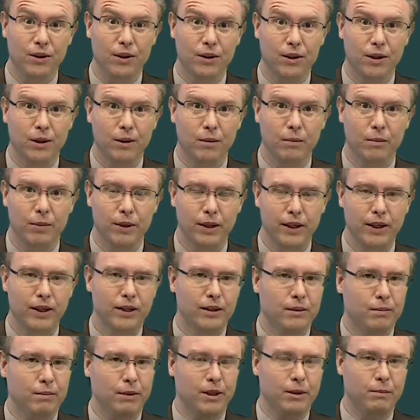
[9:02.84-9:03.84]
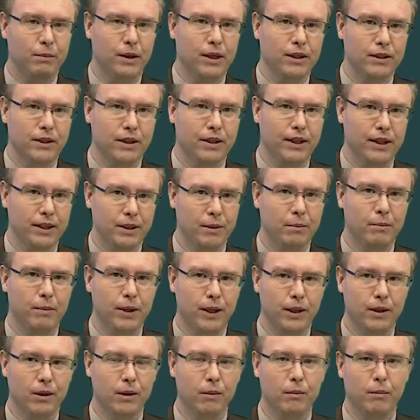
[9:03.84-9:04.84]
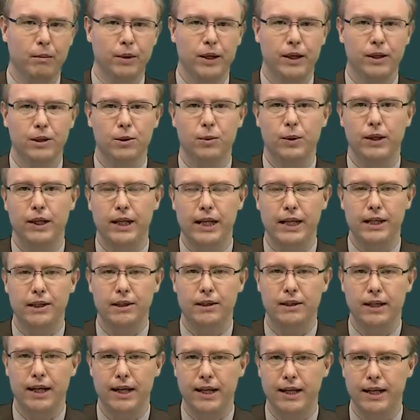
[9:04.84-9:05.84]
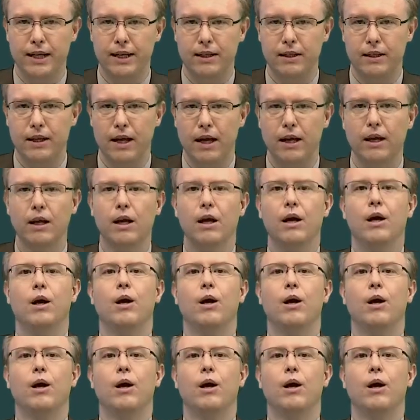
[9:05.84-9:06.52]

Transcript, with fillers: other company. It's, it's basically it's a big company, so it needs it needs that